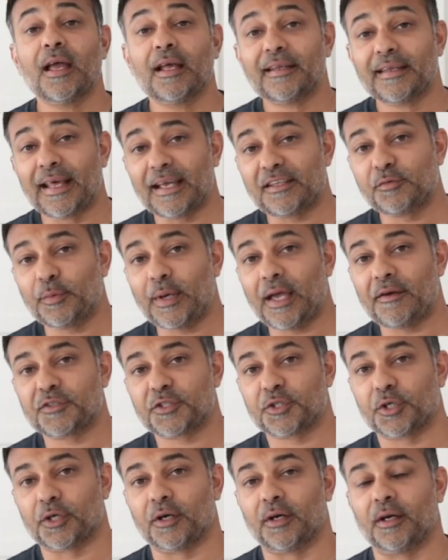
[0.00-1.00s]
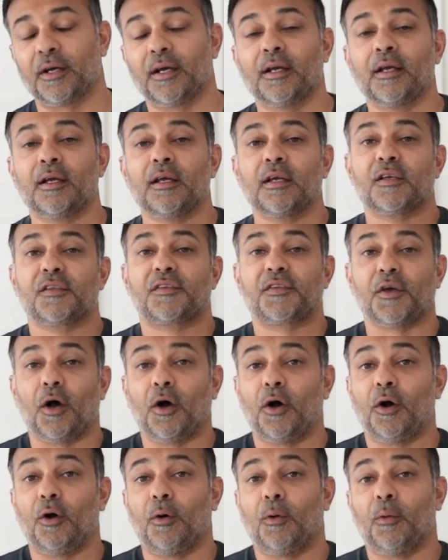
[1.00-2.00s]
Next we have sugar.
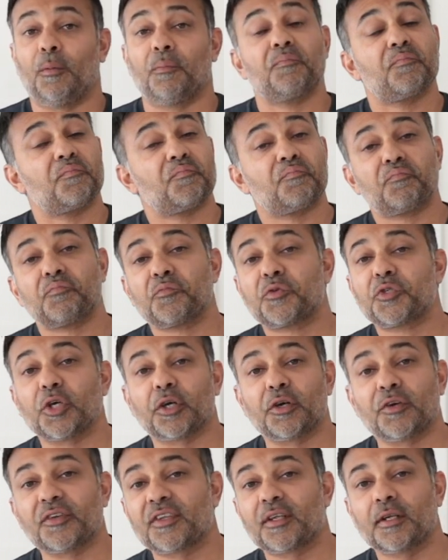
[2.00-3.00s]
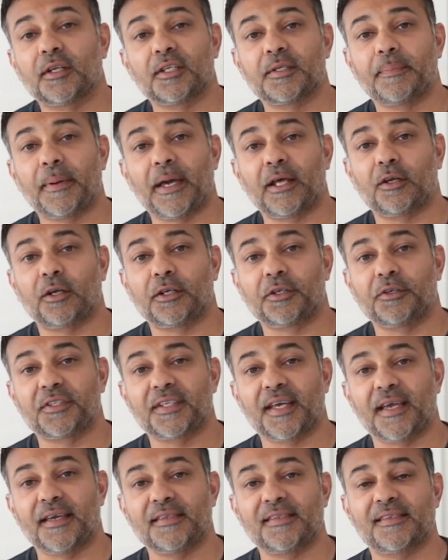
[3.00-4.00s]
So sugar is going to depend on your
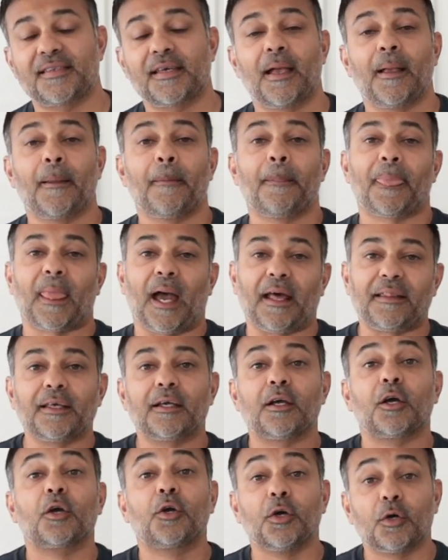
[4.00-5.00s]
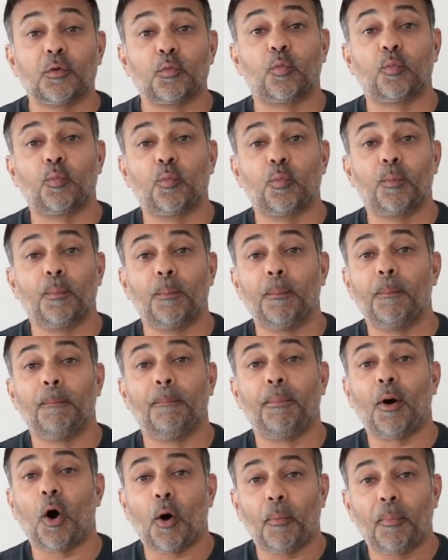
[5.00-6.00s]
taste. I think a good
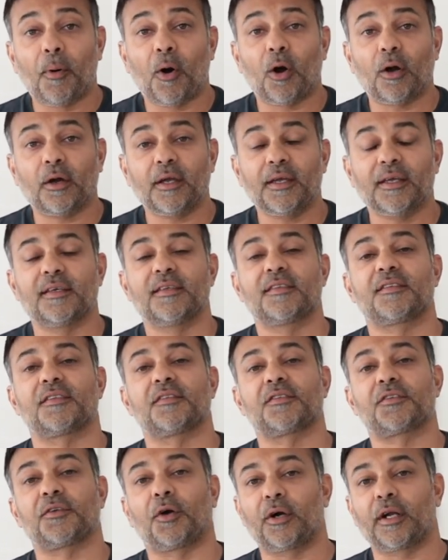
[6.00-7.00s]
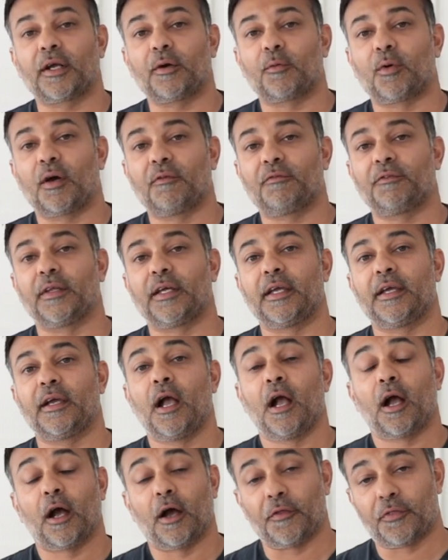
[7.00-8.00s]
ballpark is to start at roughly
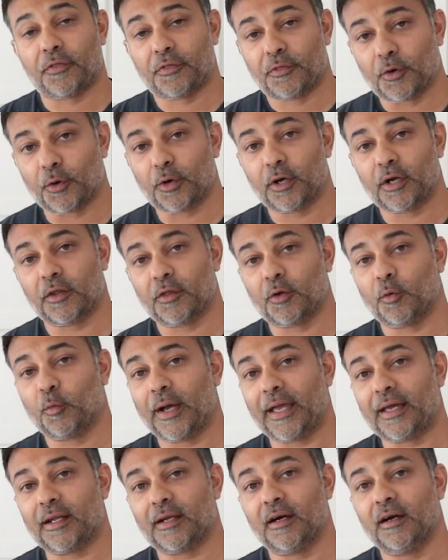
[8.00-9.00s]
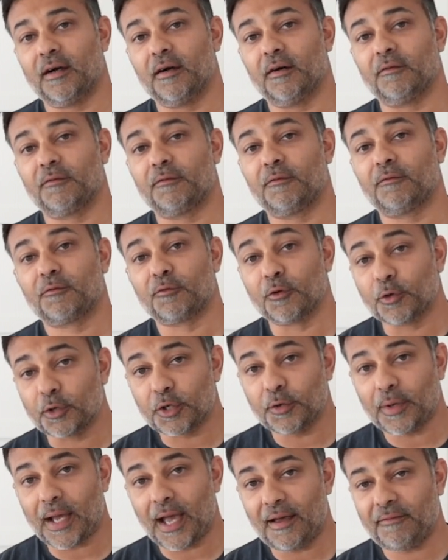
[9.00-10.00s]
a third of the weight of fruit
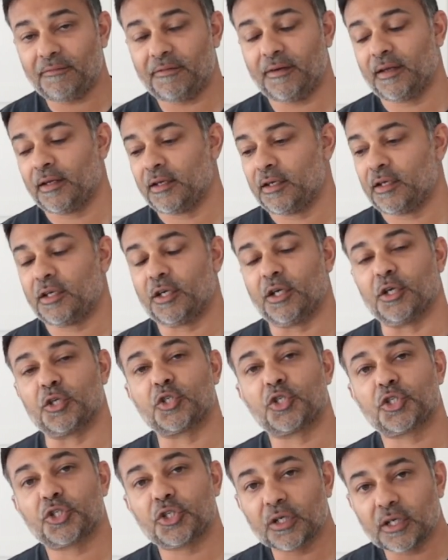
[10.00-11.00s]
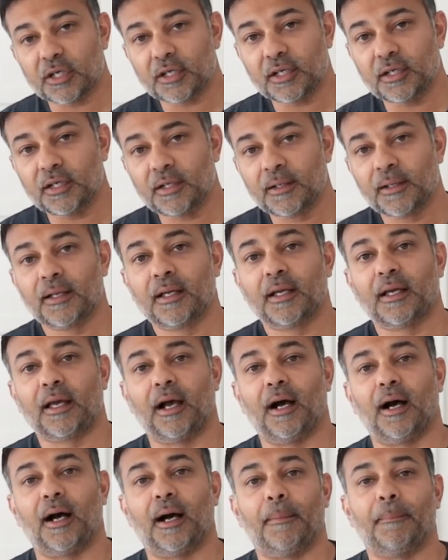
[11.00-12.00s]
you have in sugar.
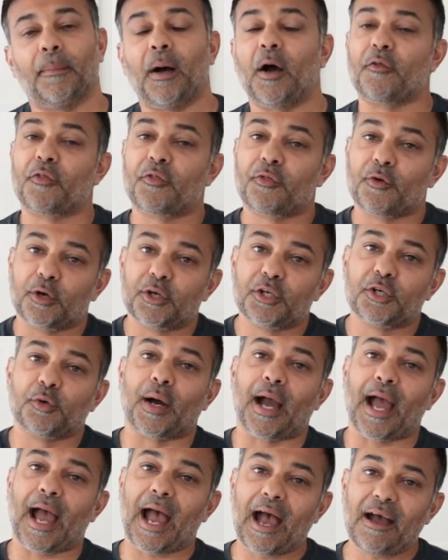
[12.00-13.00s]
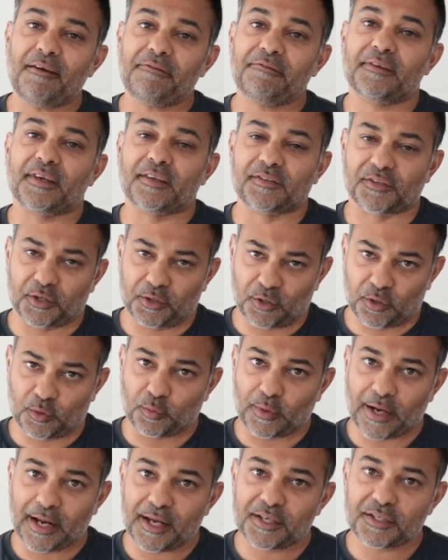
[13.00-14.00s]
A third to a half is a good
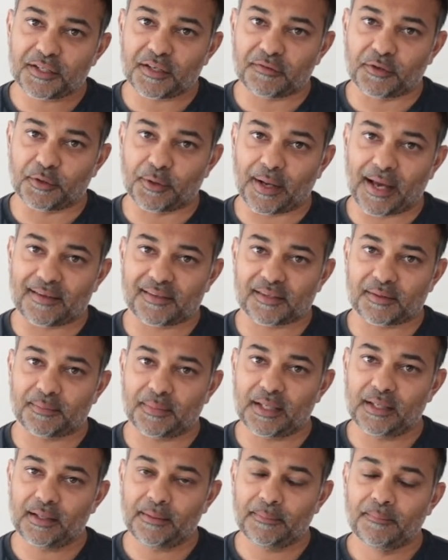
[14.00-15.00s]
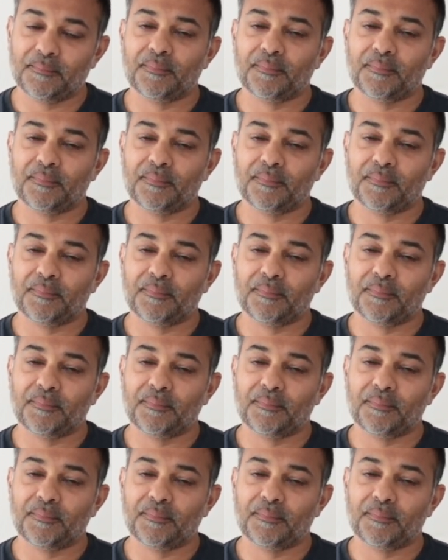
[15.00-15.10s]
range if you ask me.